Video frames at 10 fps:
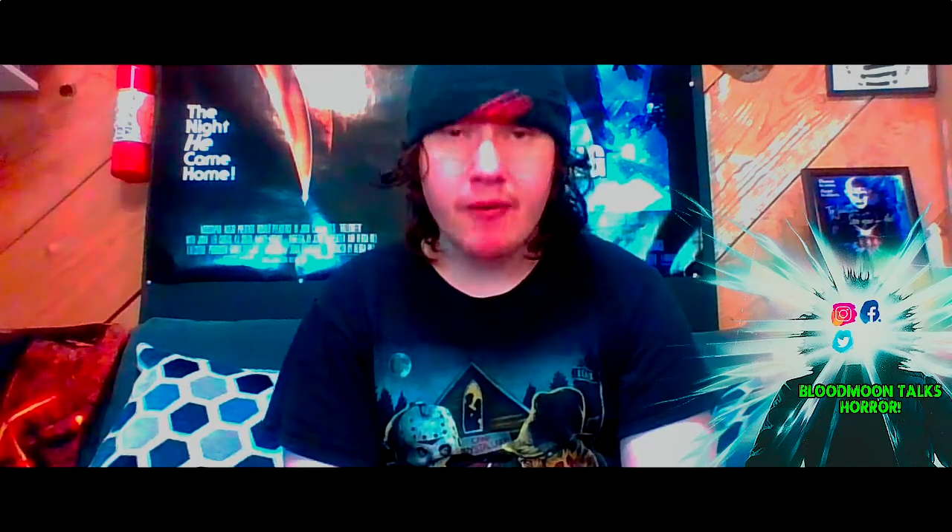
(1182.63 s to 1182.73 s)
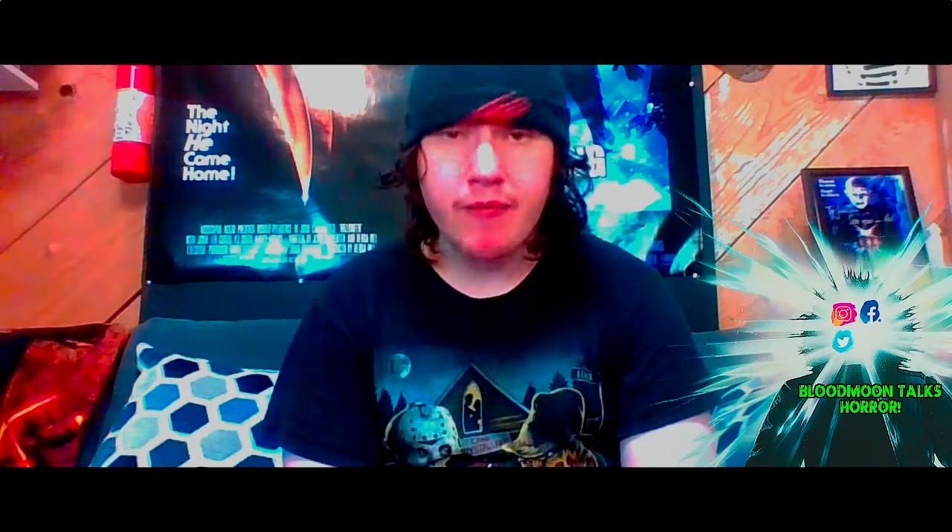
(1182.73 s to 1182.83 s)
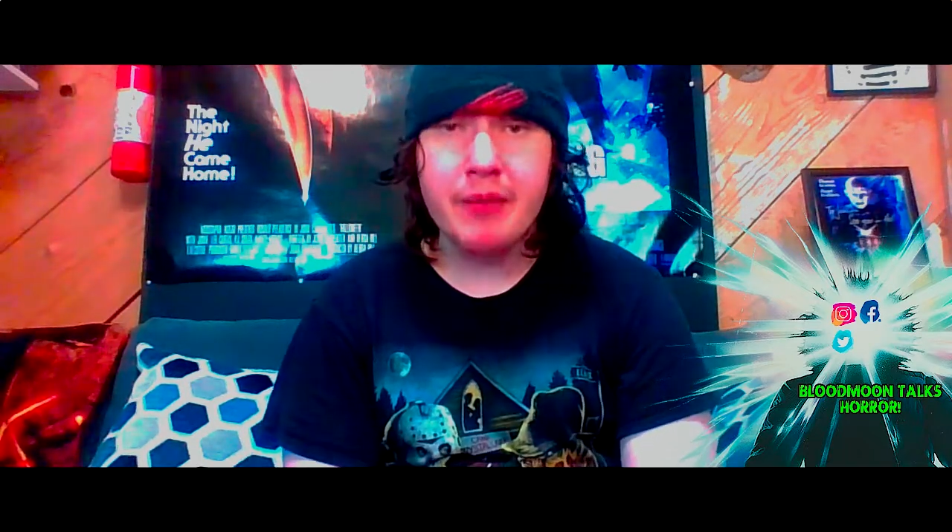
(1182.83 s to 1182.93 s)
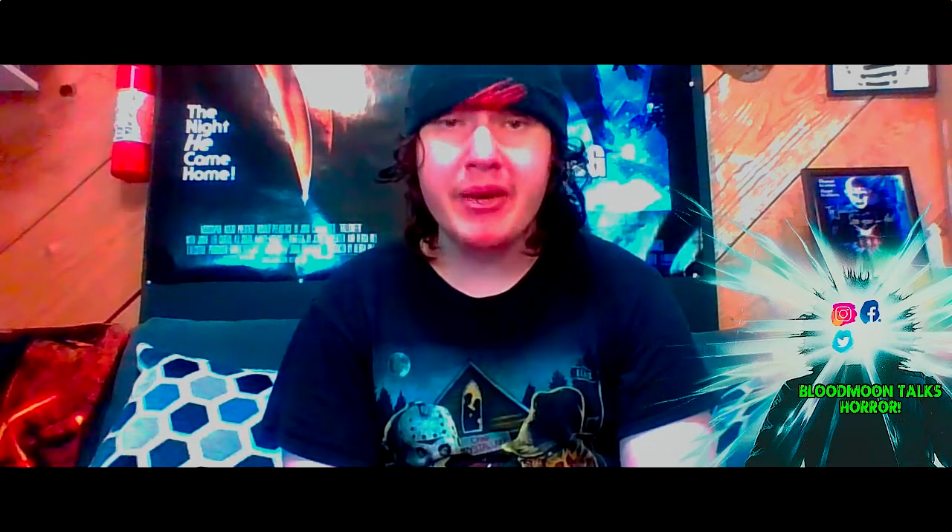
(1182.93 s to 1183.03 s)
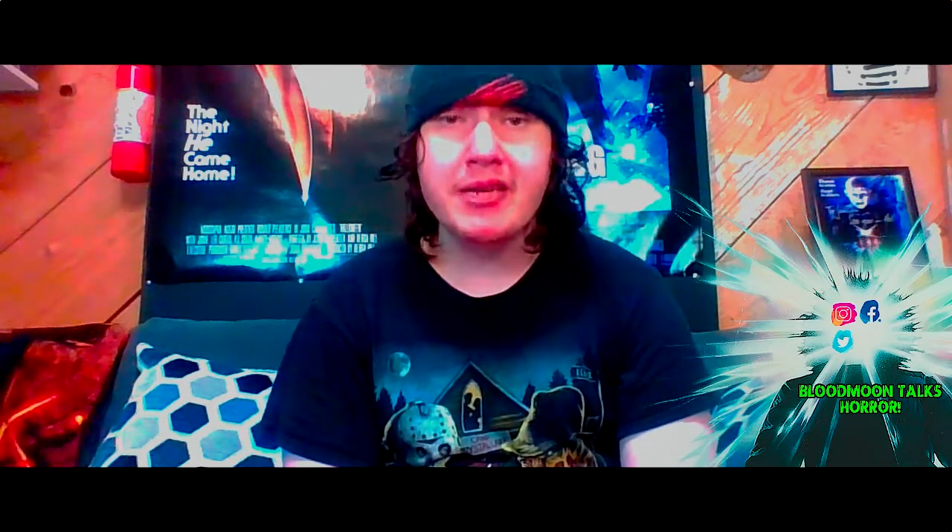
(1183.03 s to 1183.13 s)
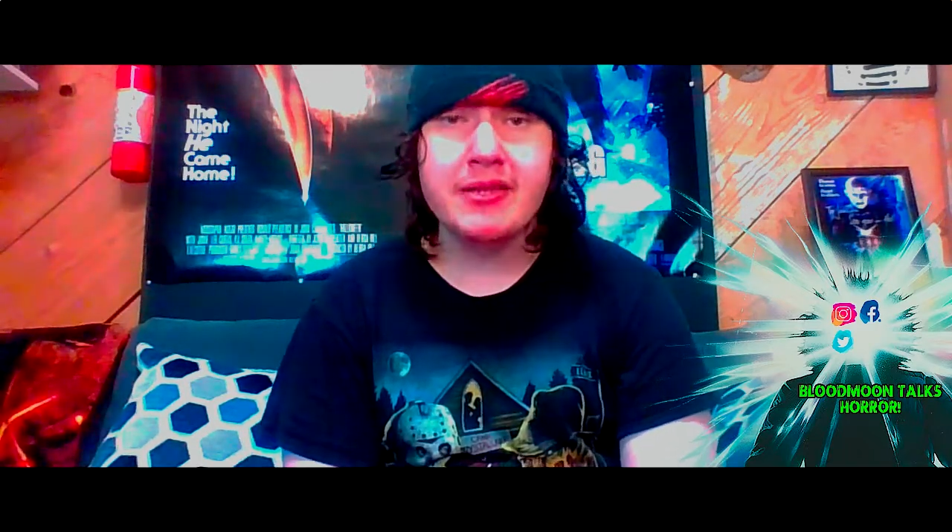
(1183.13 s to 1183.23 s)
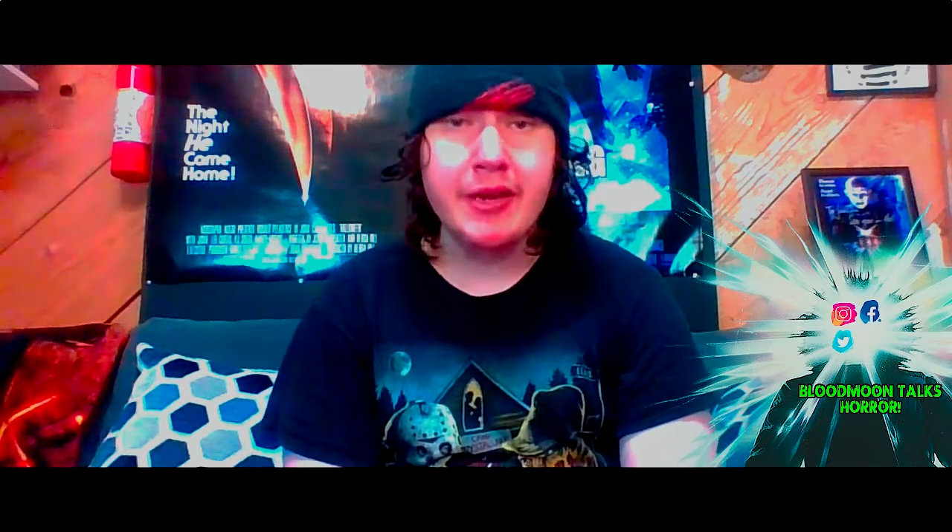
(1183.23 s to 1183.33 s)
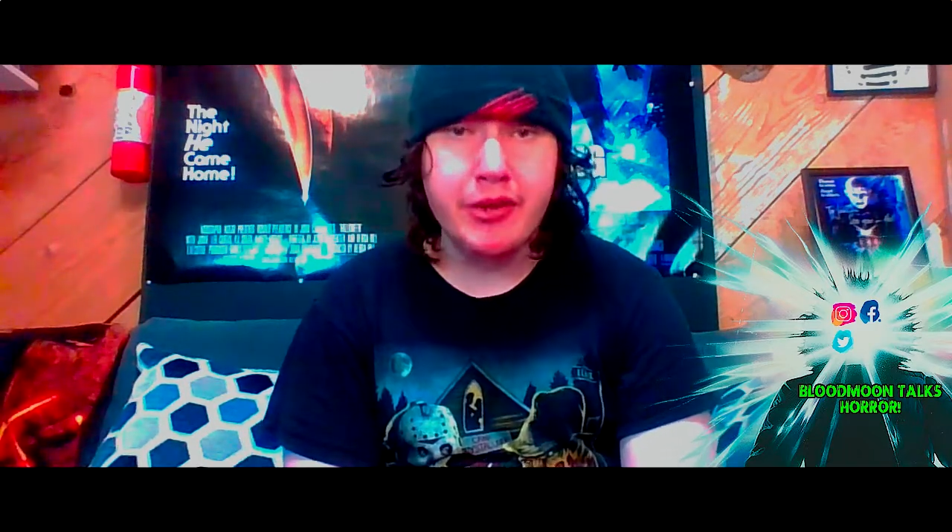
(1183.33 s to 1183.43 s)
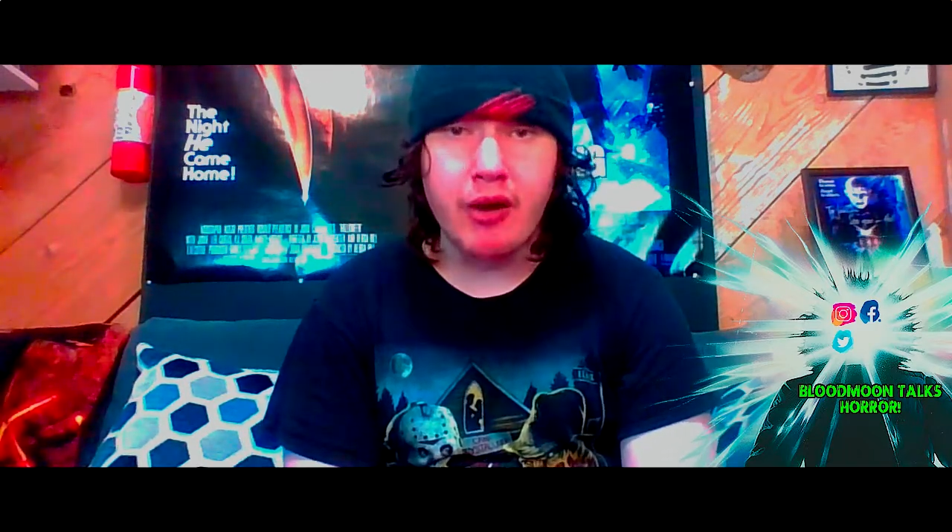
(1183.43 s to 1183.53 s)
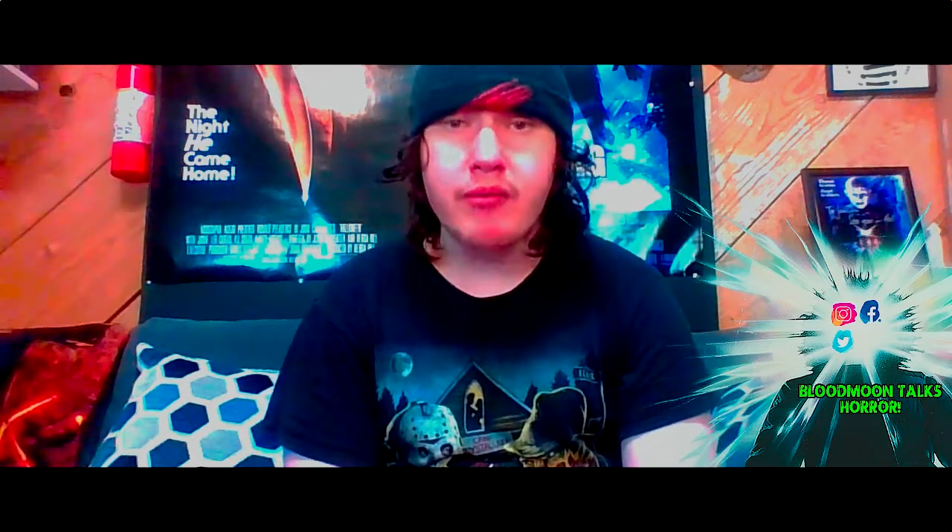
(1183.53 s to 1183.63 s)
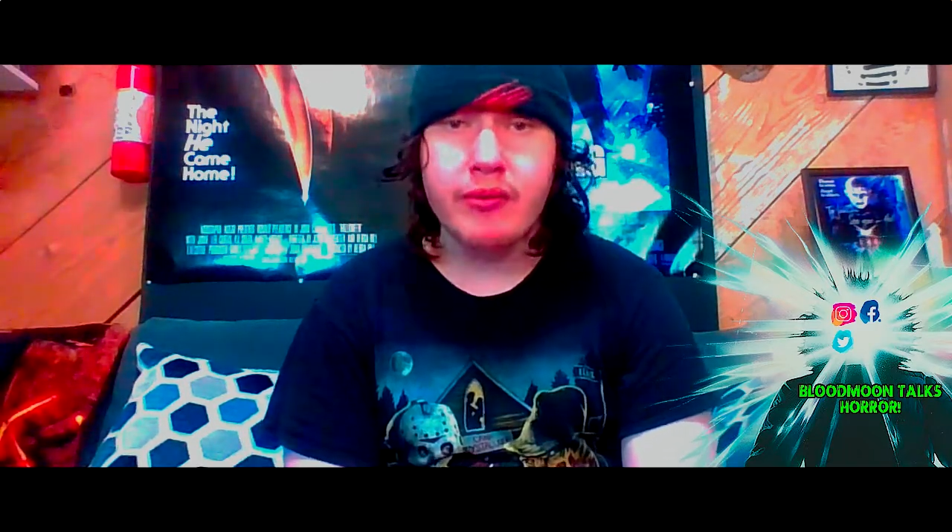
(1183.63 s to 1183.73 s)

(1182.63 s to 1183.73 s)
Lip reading: afraid because they don't